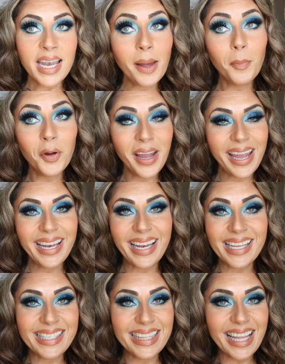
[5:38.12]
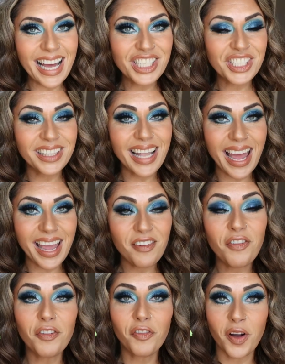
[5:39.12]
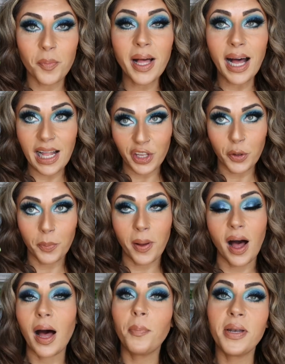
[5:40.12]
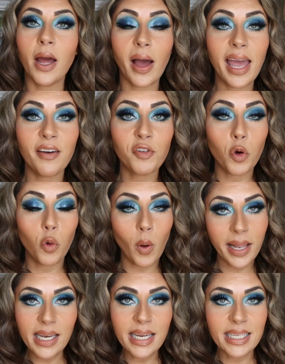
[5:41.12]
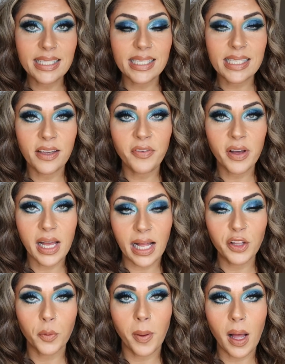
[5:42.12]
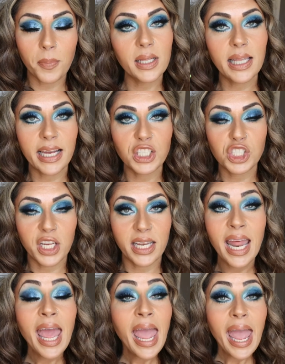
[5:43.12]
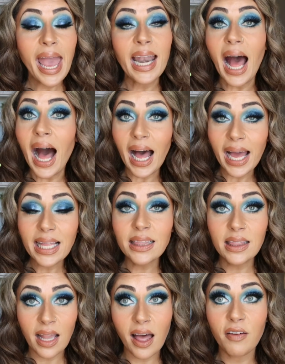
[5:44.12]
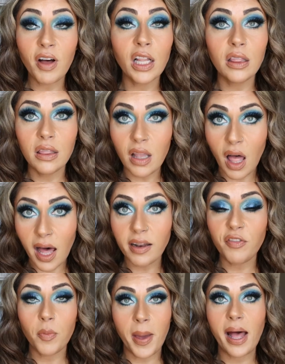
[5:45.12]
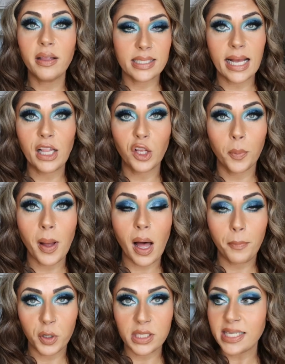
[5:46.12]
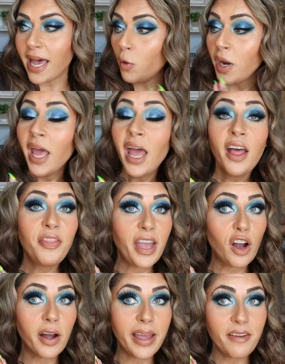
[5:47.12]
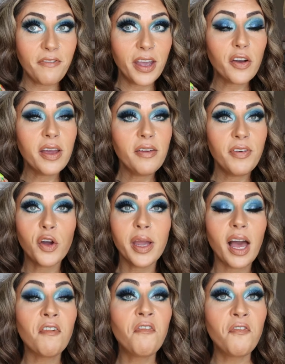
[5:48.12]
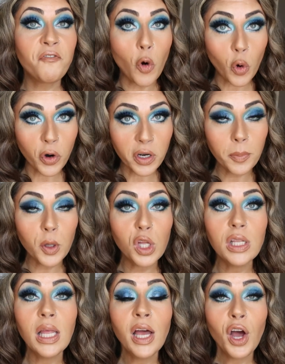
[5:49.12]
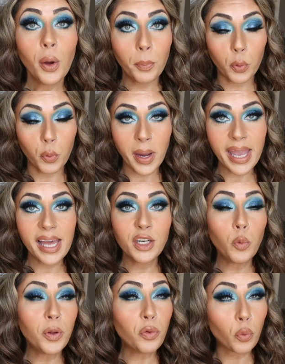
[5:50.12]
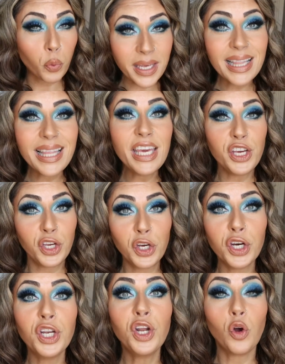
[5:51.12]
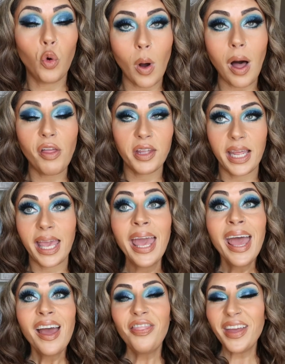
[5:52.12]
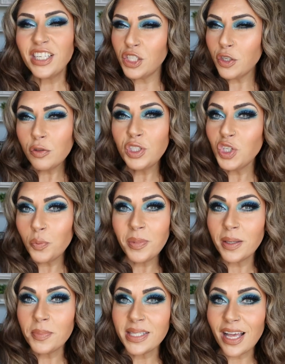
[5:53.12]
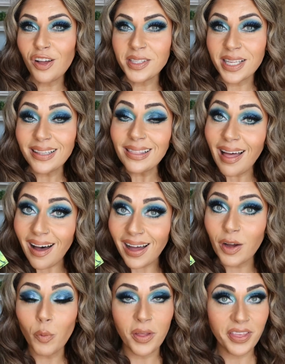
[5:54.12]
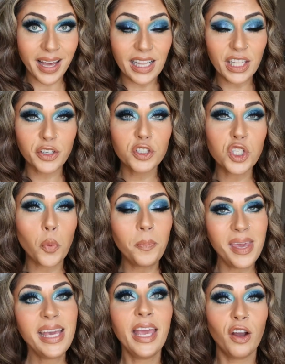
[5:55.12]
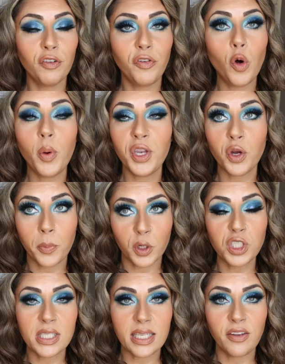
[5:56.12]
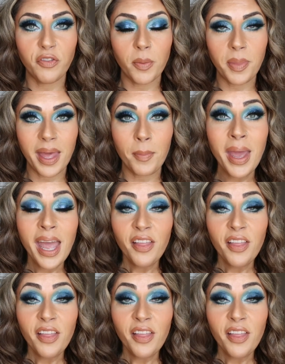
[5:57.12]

Number eight is Lush Life from ColourPop. Now I have quite an extensive ColourPop collection, and I love a lot of the palettes ColourPop puts out. They are a very, very affordable brand with really good quality. They do dupe themselves a lot with colors, so be careful when you're purchasing from them